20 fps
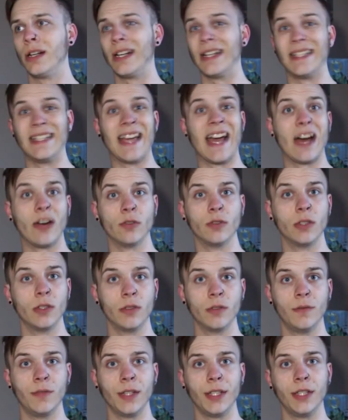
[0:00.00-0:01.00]
I
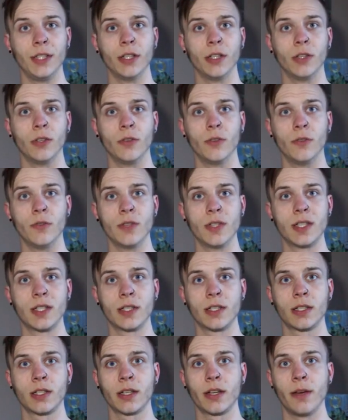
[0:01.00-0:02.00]
download
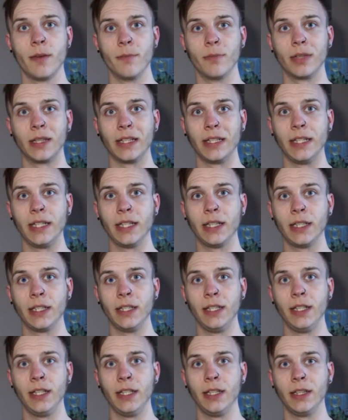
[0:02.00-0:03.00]
videos
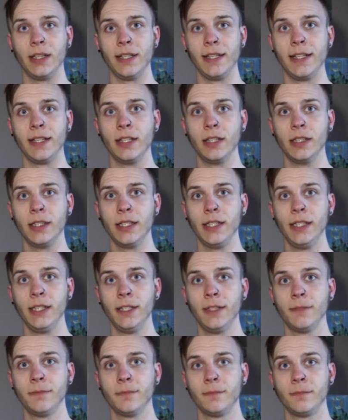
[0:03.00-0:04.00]
completely
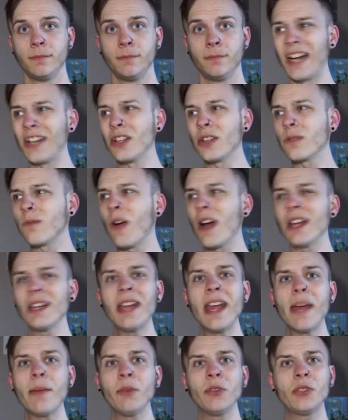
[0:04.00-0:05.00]
legally. I just
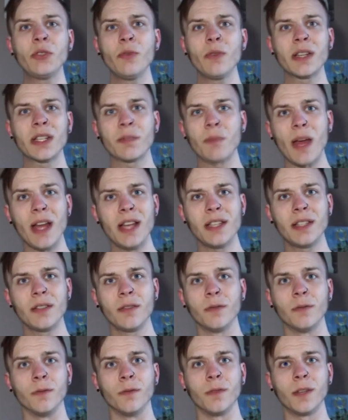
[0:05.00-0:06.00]
find cable too
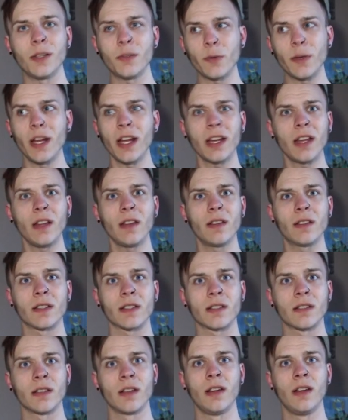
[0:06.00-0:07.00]
expensive. It's
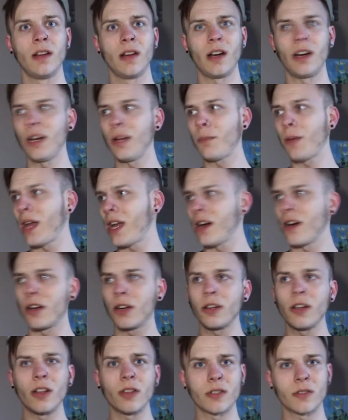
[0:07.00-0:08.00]
ridiculous. I already pay
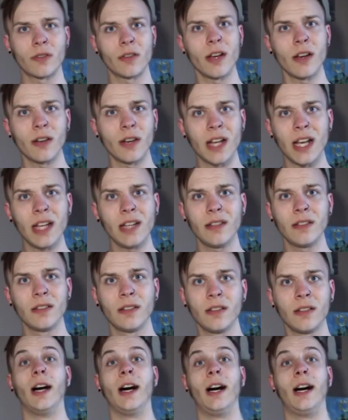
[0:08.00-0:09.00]
$100 for internet.
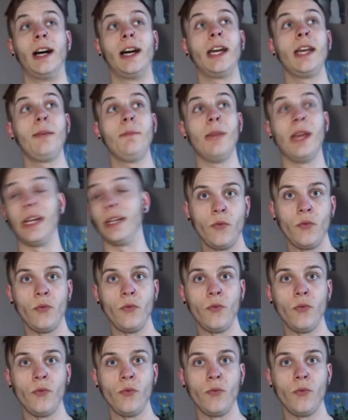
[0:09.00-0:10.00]
I made
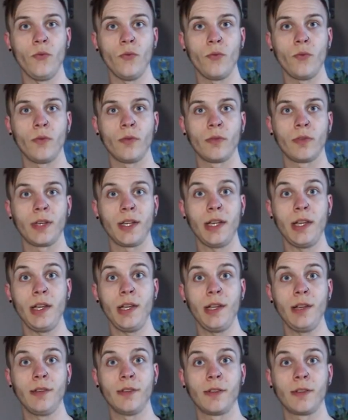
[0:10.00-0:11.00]
this list
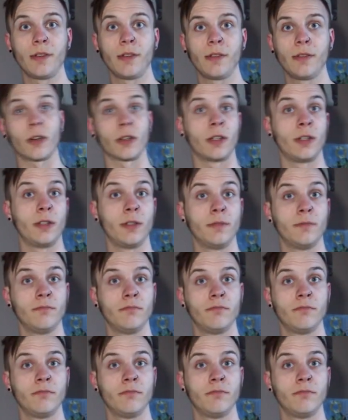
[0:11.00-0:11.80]
at work.